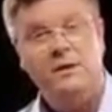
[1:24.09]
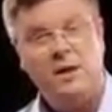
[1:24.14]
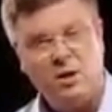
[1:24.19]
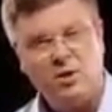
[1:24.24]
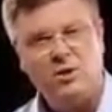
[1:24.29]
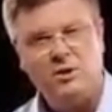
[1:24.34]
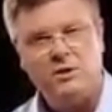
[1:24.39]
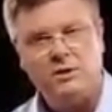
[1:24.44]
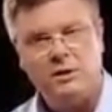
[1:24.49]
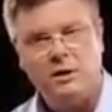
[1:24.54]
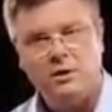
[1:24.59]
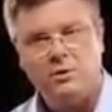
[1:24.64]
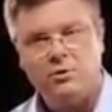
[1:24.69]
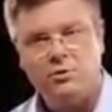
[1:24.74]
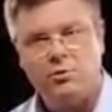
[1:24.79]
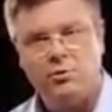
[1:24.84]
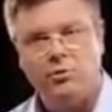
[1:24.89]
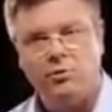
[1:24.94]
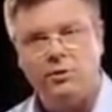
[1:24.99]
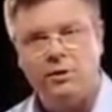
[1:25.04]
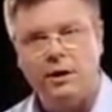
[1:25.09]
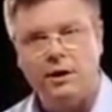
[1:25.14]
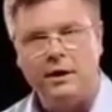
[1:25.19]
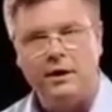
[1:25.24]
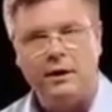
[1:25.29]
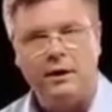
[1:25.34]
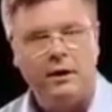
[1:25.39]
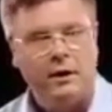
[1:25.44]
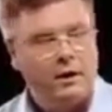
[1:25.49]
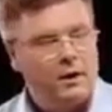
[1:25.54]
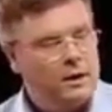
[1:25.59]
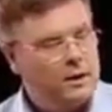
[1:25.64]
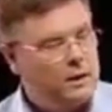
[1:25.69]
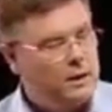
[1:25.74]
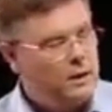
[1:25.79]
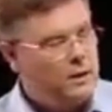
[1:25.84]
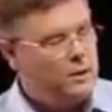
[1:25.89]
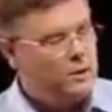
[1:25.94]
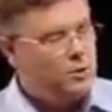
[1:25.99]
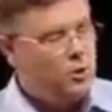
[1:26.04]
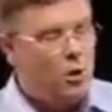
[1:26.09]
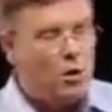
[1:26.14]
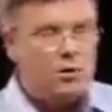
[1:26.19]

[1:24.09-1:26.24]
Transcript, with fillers: The latter could be hard or soft,